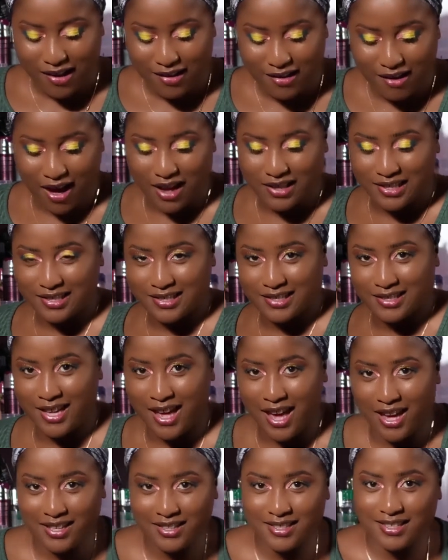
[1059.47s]
You are the
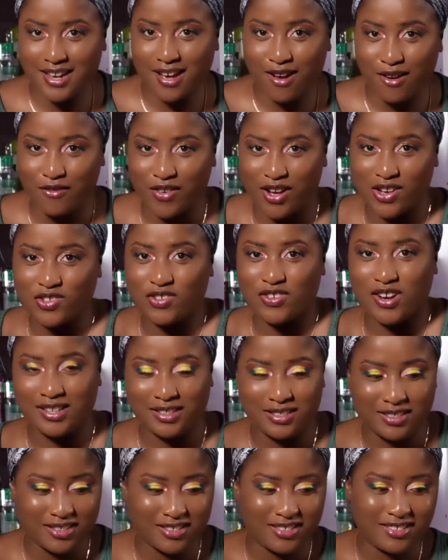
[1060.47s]
center of
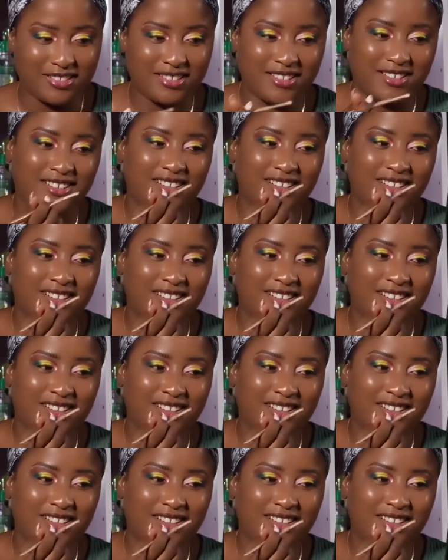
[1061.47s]
attraction.